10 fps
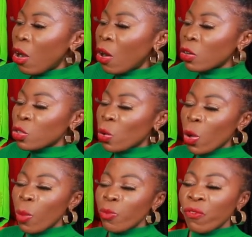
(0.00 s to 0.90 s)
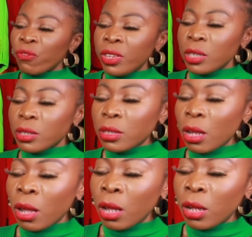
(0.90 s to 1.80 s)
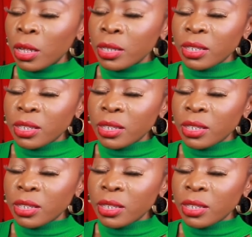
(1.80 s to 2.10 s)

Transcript: also come with this uh,